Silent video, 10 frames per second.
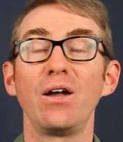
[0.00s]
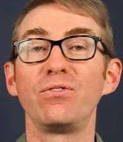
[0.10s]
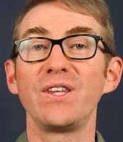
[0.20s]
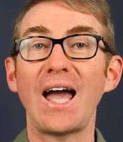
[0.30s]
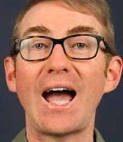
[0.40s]
And
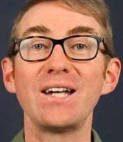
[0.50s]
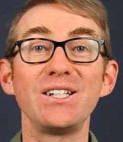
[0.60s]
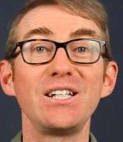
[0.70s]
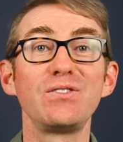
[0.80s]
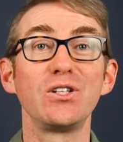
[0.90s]
for the
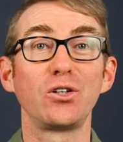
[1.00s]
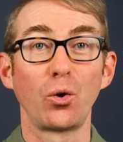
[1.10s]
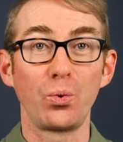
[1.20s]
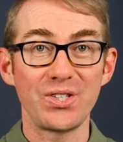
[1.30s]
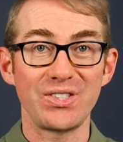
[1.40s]
adjectives that go
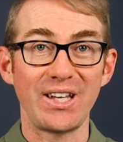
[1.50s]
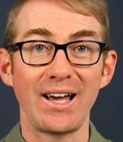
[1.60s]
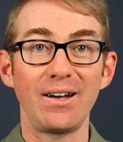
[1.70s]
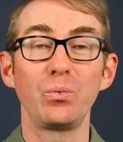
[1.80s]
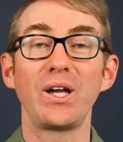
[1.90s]
with
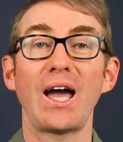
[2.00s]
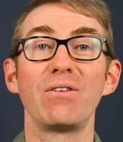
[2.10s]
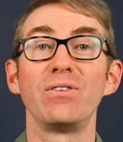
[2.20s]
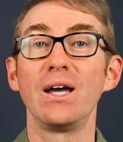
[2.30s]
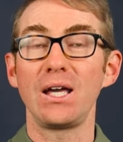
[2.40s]
ser, we
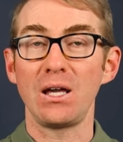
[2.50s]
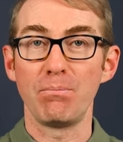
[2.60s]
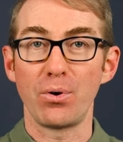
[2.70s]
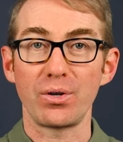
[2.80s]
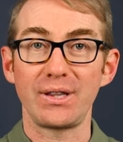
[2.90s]
have
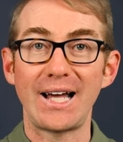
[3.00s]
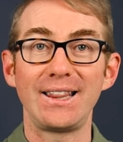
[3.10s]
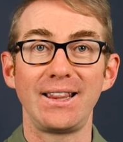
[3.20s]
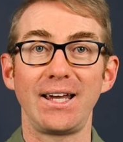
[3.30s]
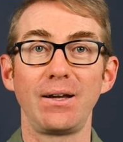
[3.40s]

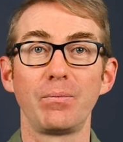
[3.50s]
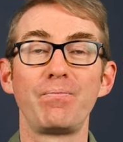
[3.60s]
importante,